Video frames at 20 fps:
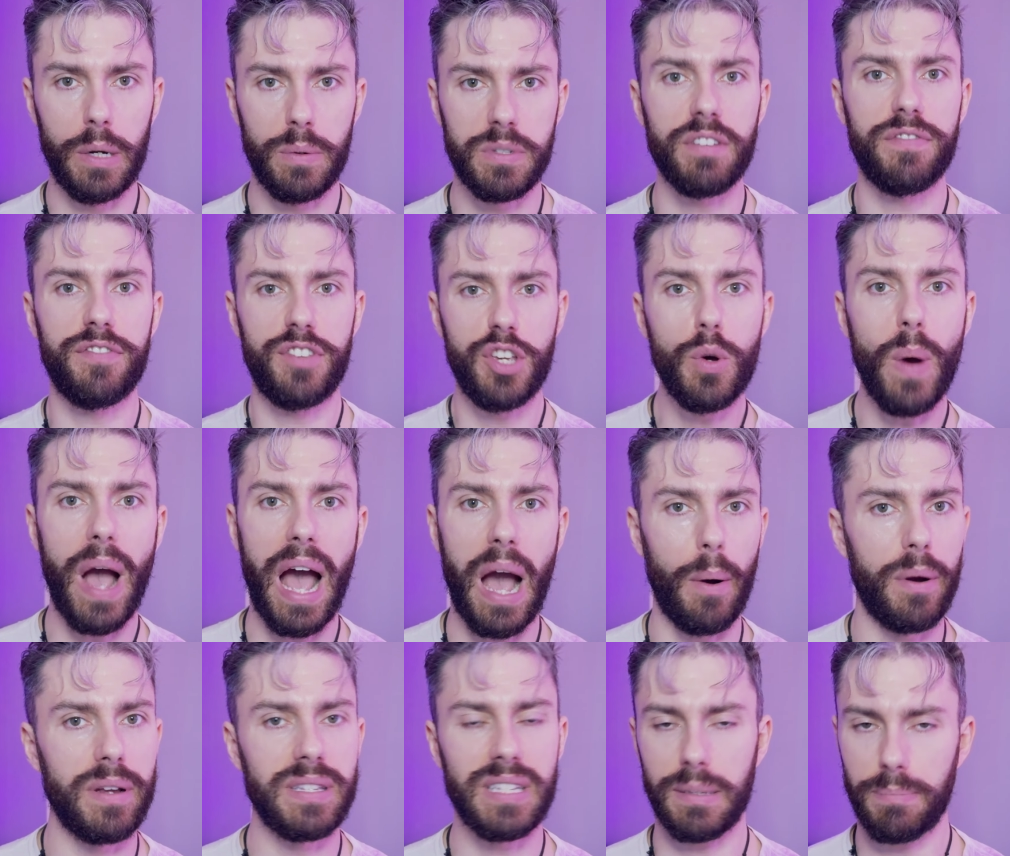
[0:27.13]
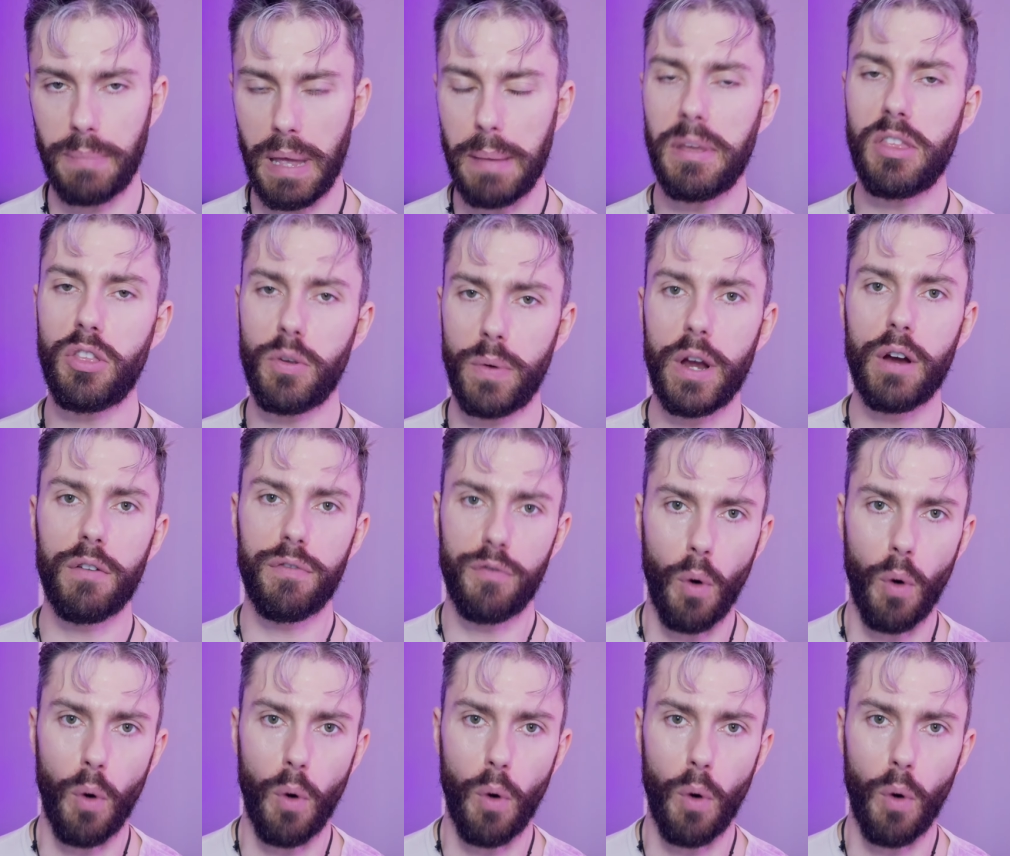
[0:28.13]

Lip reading: It was a few hours, like maybe 3 or